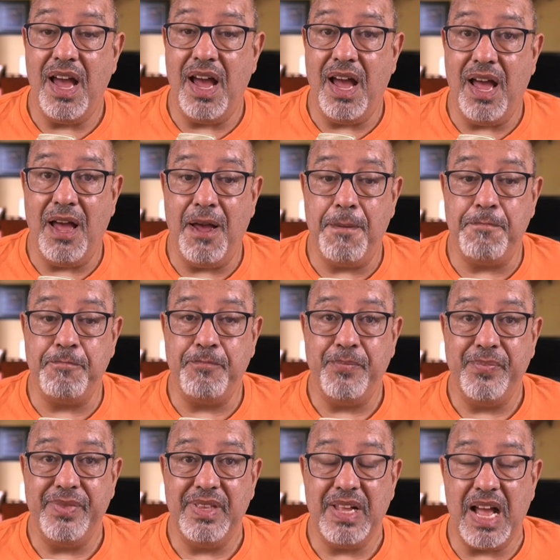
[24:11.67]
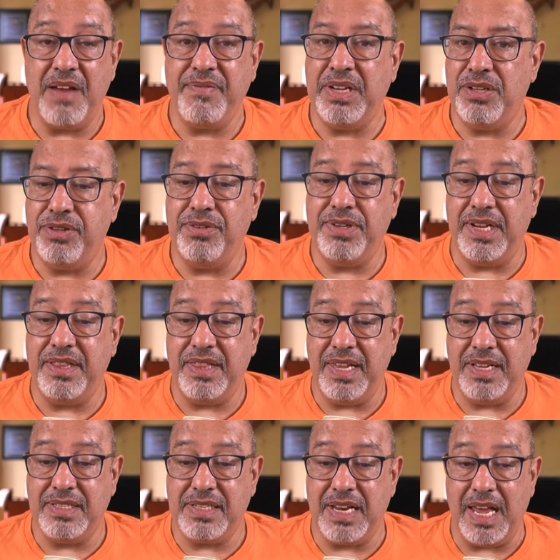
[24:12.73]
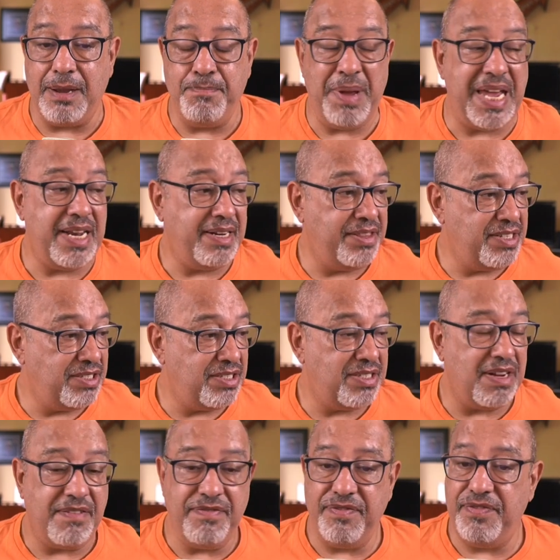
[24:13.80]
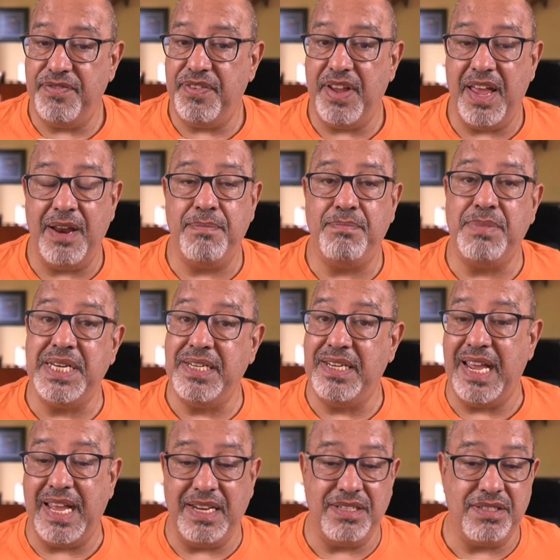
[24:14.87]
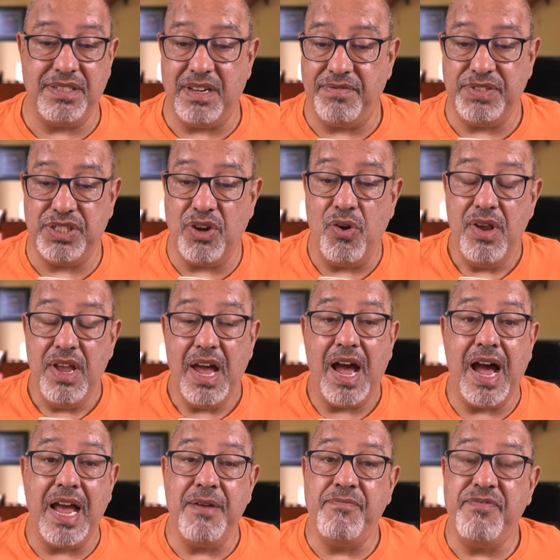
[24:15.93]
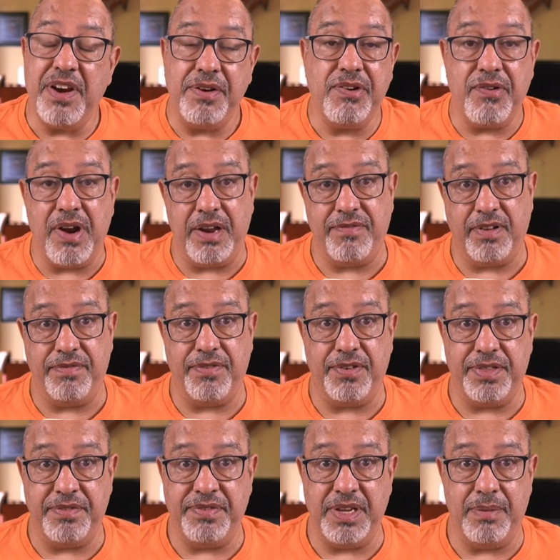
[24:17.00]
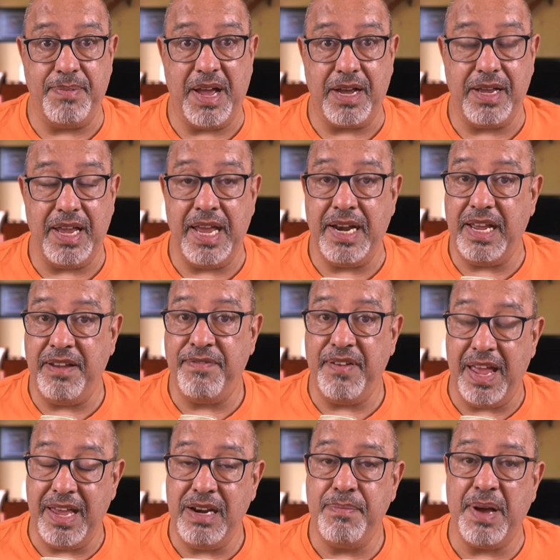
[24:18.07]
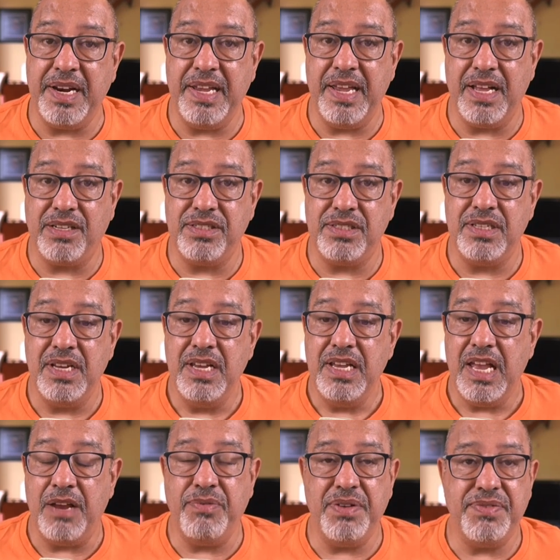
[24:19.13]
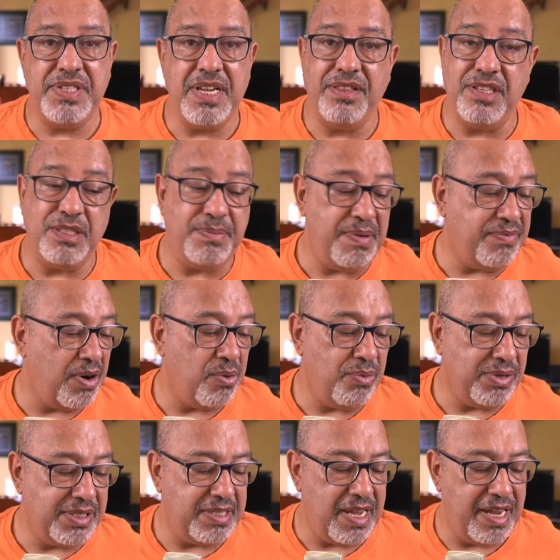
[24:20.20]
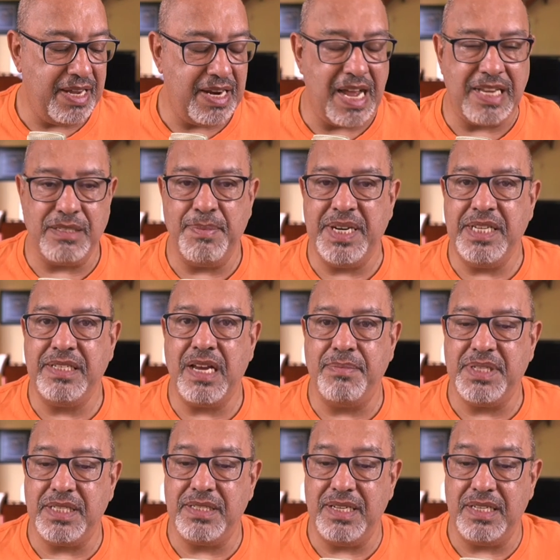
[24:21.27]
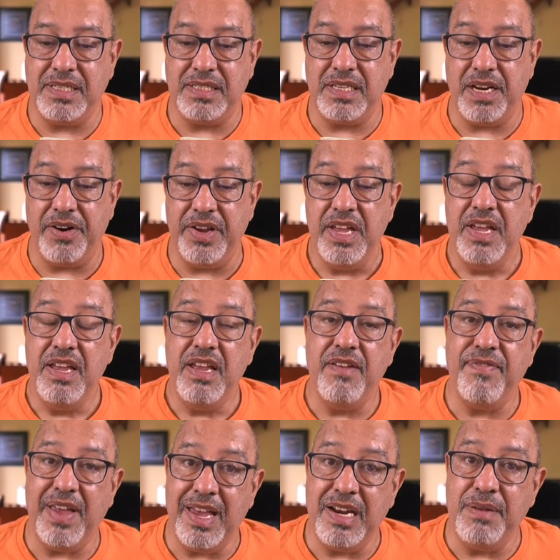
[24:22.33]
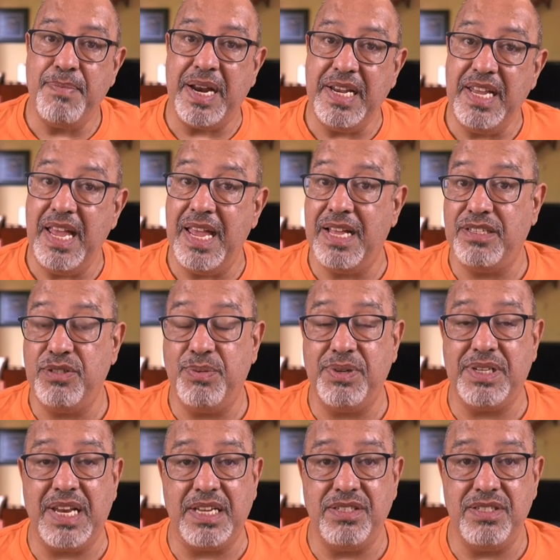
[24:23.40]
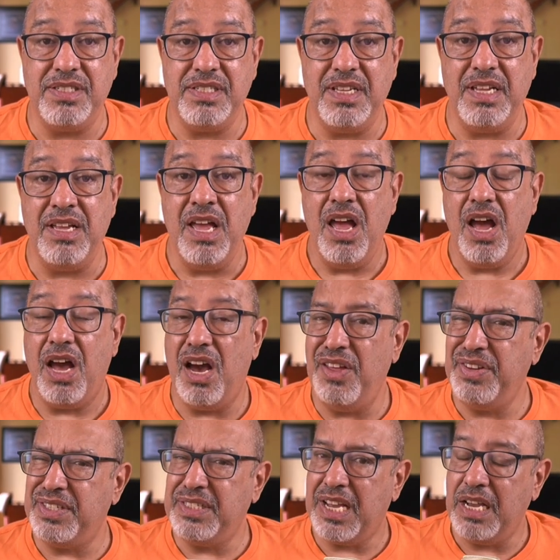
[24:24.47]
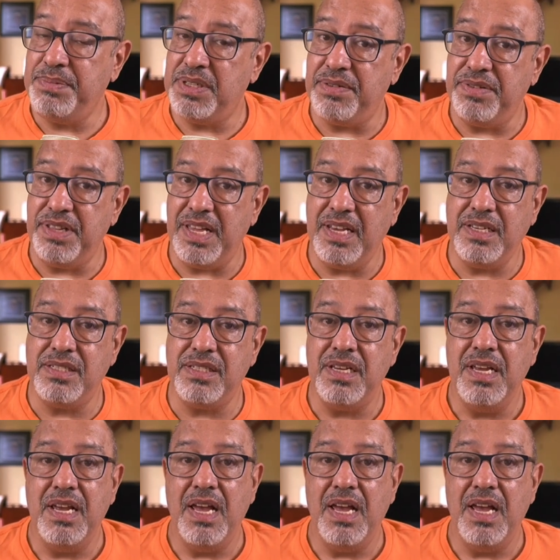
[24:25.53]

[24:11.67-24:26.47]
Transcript: I've included things like pet stuff and mundane stuff. So I am very grateful for the feedback. And if anybody else, and we've said this before, we'll say it as many times as necessary. If anybody else would like to see other types of things